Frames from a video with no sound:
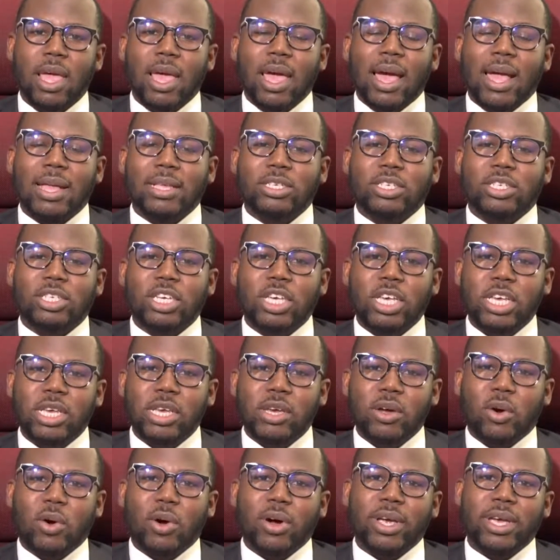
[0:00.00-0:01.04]
and
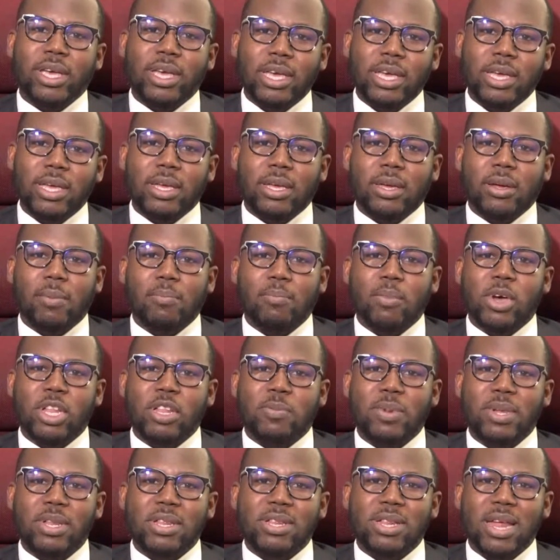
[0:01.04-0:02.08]
she or he
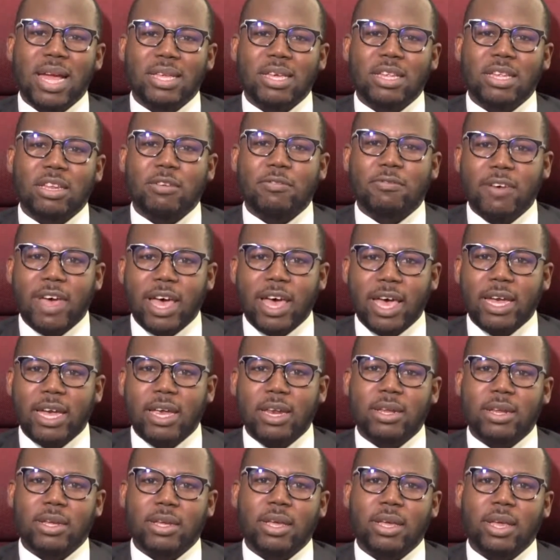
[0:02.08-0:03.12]
must be
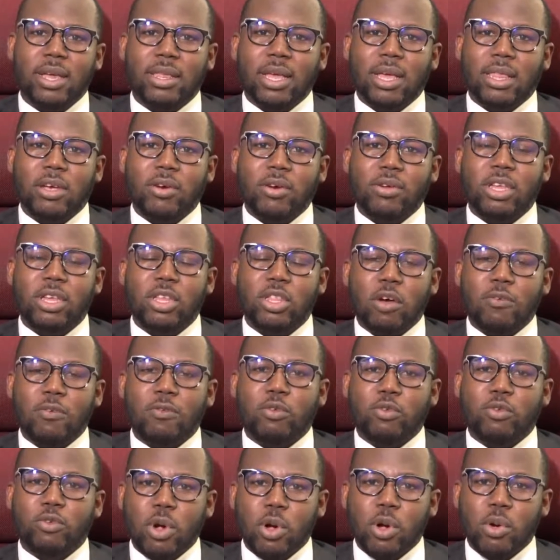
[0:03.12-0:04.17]
satisfied that there is enough
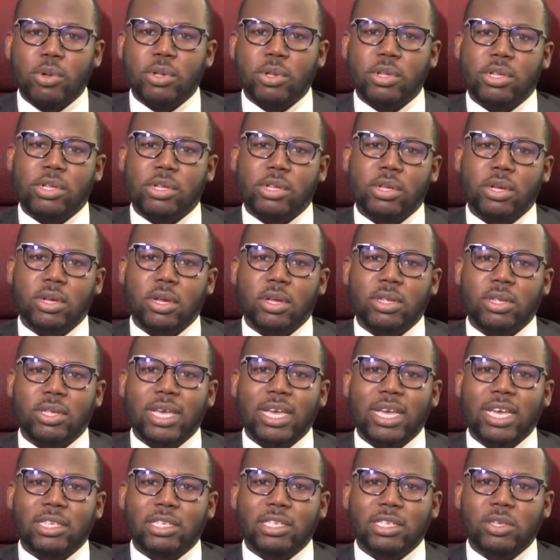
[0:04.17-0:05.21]
grounds to
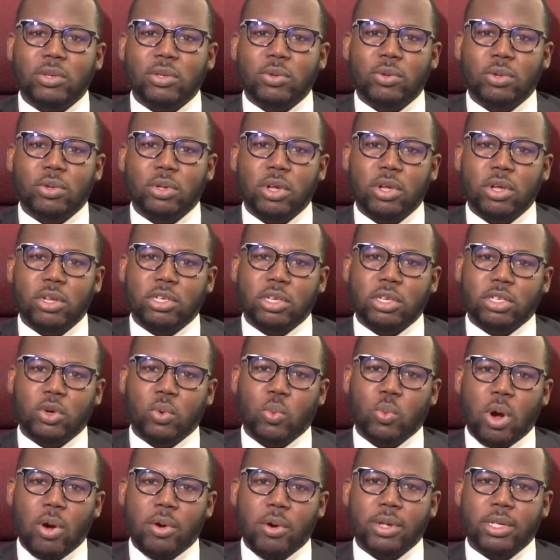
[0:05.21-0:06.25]
issue such a
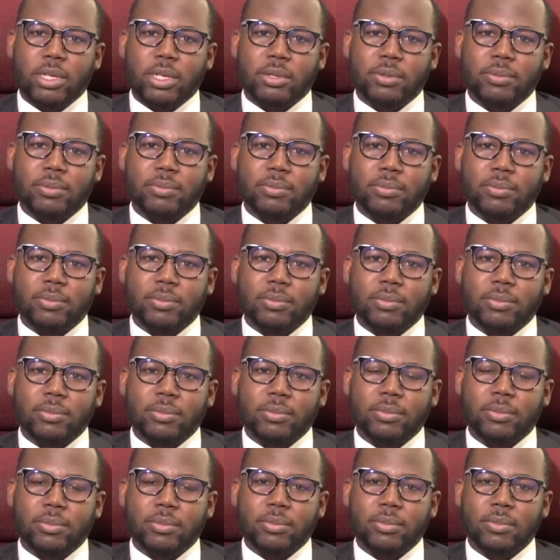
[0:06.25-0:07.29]
warrant.
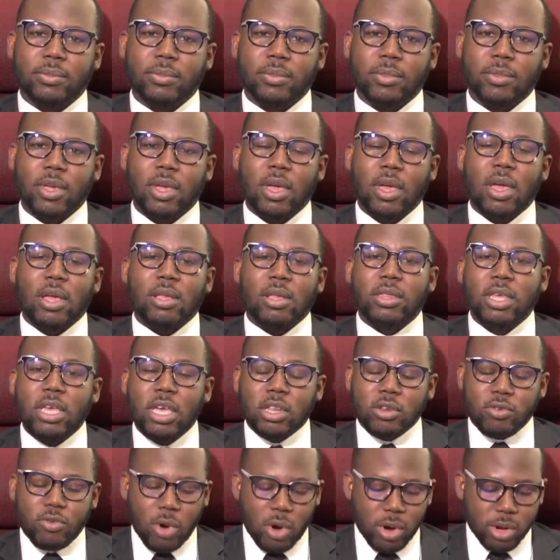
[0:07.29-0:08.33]

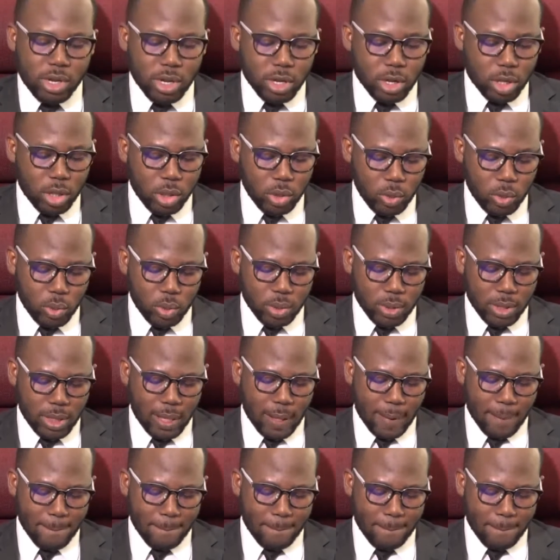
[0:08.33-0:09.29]
These grounds include